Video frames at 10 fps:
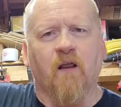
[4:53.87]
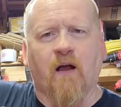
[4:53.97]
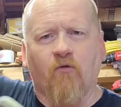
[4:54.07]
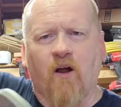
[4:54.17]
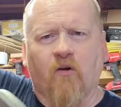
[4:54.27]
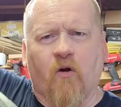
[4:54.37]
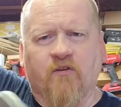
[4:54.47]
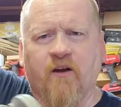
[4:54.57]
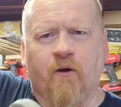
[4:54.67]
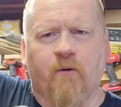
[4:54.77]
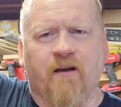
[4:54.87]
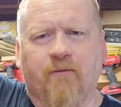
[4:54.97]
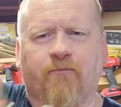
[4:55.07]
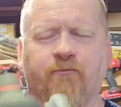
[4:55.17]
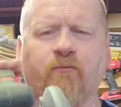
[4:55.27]
like right across here,
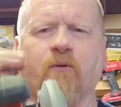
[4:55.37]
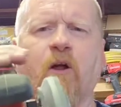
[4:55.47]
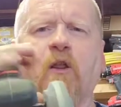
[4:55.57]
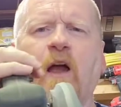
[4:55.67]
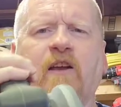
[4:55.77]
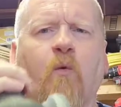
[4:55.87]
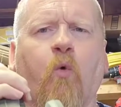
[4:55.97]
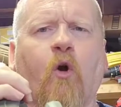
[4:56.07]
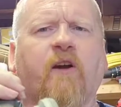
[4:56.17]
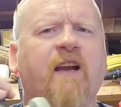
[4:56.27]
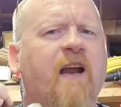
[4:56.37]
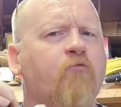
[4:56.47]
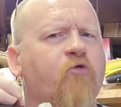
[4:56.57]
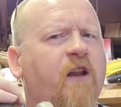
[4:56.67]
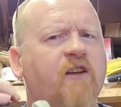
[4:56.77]
if like you work it,
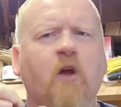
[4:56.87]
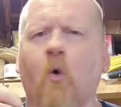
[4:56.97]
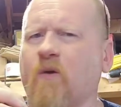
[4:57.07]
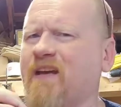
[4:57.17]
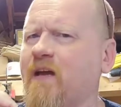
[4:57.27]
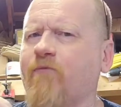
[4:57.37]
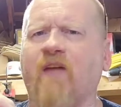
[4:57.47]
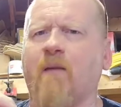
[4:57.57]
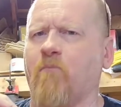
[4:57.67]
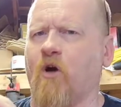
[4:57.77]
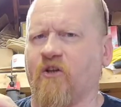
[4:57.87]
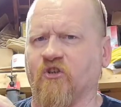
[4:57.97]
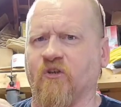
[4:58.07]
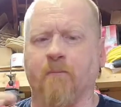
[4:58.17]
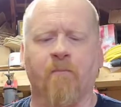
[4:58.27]
it really don't give that
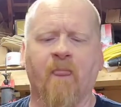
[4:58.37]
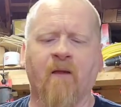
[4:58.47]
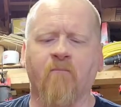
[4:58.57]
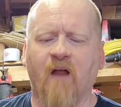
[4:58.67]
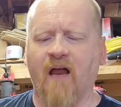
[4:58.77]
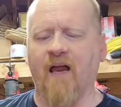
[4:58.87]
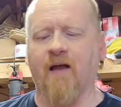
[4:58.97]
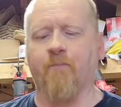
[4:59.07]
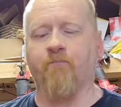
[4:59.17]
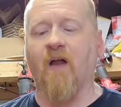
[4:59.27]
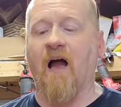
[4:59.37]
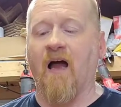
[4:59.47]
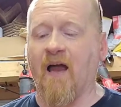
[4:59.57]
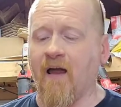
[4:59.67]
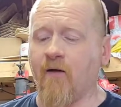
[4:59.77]
much. And
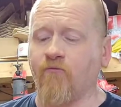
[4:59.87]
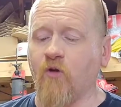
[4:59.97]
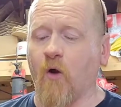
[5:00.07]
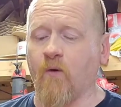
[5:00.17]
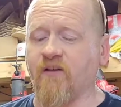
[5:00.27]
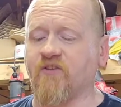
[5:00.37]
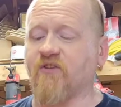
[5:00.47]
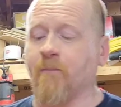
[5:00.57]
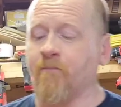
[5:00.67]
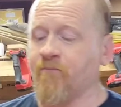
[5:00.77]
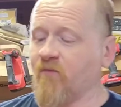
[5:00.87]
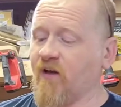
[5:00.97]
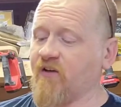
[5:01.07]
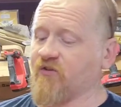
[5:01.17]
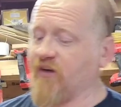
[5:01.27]
I have noticed
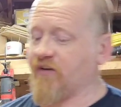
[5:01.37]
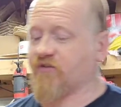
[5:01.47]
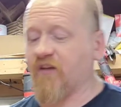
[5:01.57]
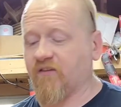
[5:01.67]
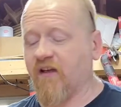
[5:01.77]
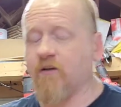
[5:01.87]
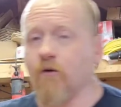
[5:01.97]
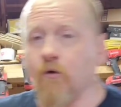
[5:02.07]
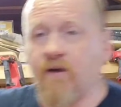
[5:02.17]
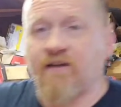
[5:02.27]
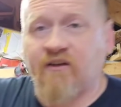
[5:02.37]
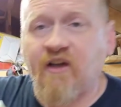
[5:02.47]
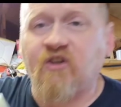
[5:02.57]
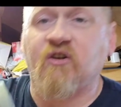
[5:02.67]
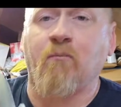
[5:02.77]
is just that these little
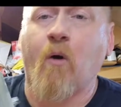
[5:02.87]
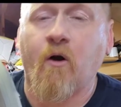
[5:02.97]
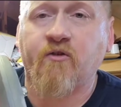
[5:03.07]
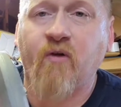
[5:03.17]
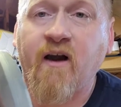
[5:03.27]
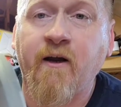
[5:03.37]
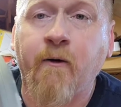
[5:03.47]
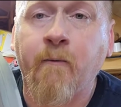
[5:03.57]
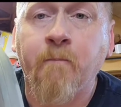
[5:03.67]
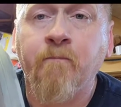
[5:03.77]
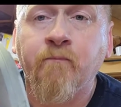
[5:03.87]
indentation marks right here